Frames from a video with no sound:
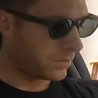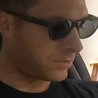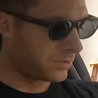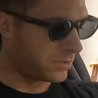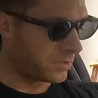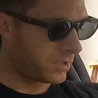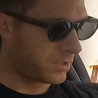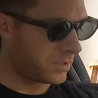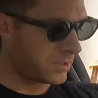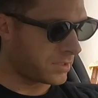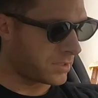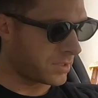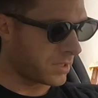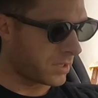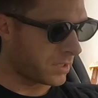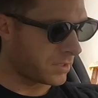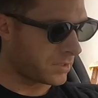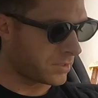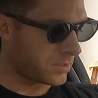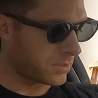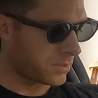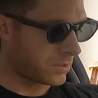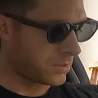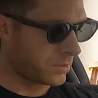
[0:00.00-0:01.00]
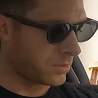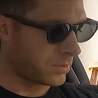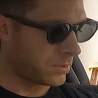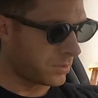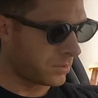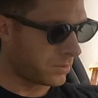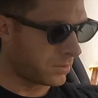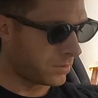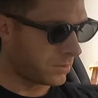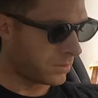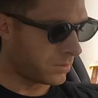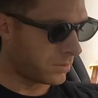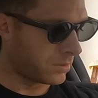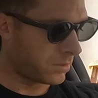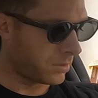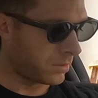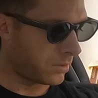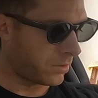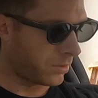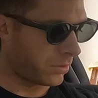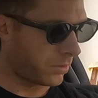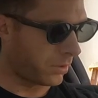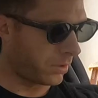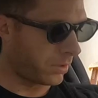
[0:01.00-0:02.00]
Jesus, dude.
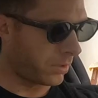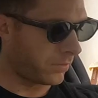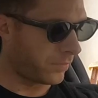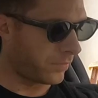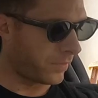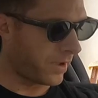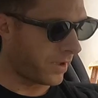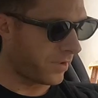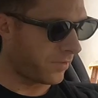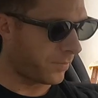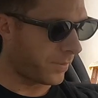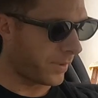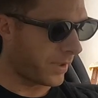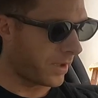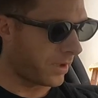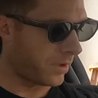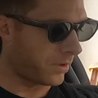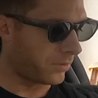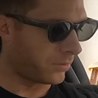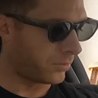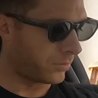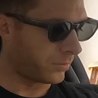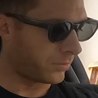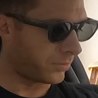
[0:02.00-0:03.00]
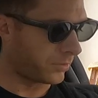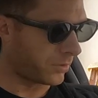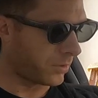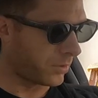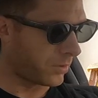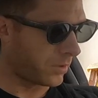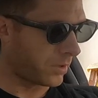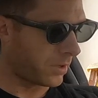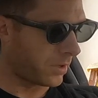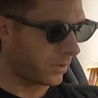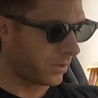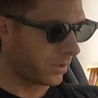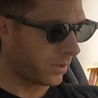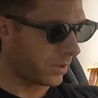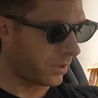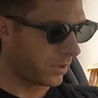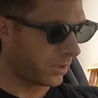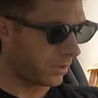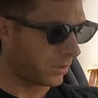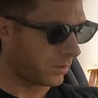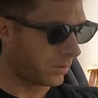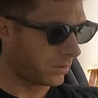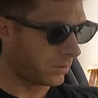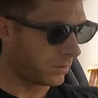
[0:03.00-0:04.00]
35 pounds? What's going on there?